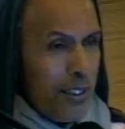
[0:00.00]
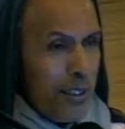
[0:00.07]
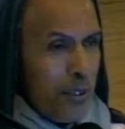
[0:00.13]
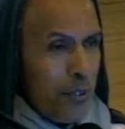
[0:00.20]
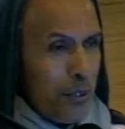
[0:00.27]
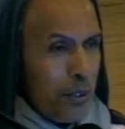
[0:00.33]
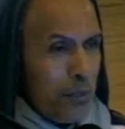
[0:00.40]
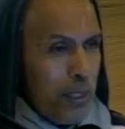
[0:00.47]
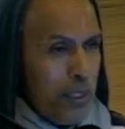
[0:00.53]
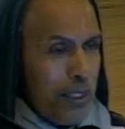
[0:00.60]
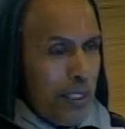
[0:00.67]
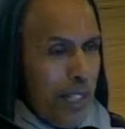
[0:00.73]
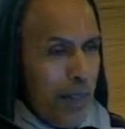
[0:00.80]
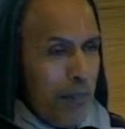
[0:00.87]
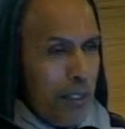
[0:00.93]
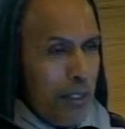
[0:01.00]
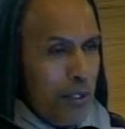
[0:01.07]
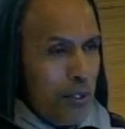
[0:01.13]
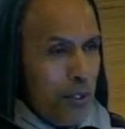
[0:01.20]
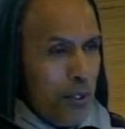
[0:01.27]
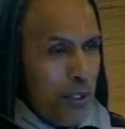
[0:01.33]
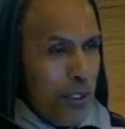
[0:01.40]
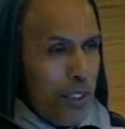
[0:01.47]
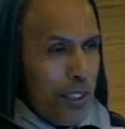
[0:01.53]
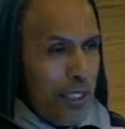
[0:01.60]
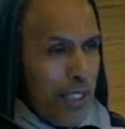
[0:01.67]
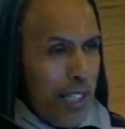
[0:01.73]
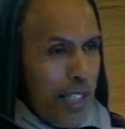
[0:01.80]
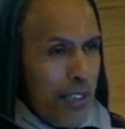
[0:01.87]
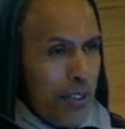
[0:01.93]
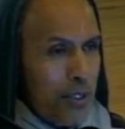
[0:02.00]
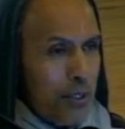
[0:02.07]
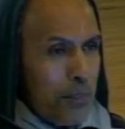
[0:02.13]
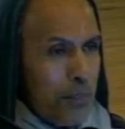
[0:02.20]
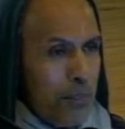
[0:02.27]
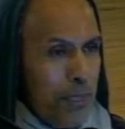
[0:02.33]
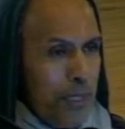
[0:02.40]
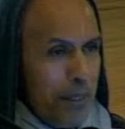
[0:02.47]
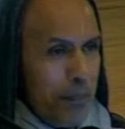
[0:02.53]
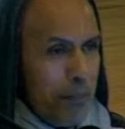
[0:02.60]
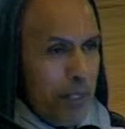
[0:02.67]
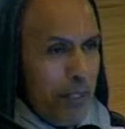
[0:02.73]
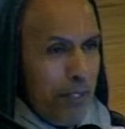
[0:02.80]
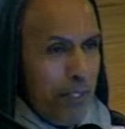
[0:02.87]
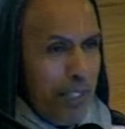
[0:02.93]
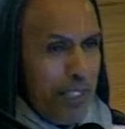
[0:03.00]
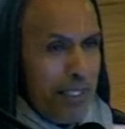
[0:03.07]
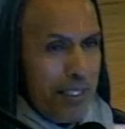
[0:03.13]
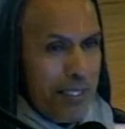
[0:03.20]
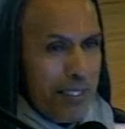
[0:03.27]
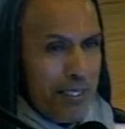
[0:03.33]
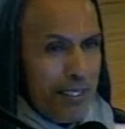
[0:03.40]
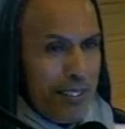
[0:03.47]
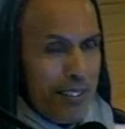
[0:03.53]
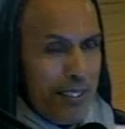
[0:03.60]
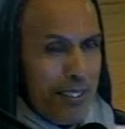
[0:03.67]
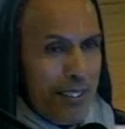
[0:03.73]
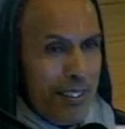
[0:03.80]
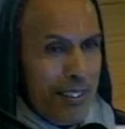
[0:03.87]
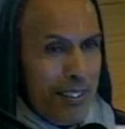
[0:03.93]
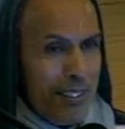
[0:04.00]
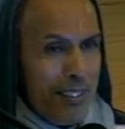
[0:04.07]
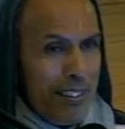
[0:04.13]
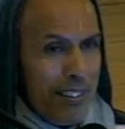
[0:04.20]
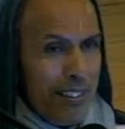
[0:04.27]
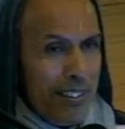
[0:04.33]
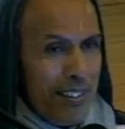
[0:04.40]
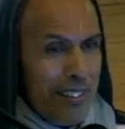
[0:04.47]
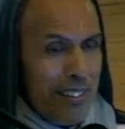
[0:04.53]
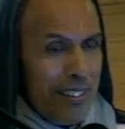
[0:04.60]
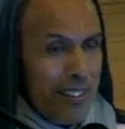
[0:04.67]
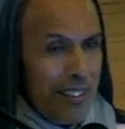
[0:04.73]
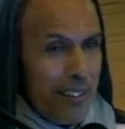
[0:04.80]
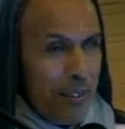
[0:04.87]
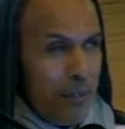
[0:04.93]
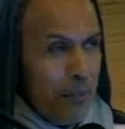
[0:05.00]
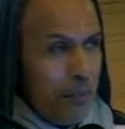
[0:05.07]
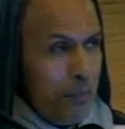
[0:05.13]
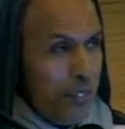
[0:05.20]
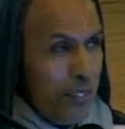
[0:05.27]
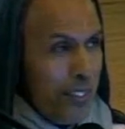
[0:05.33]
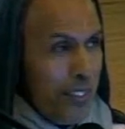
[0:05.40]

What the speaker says: There was one time this drunken guy just spit in my face, you know?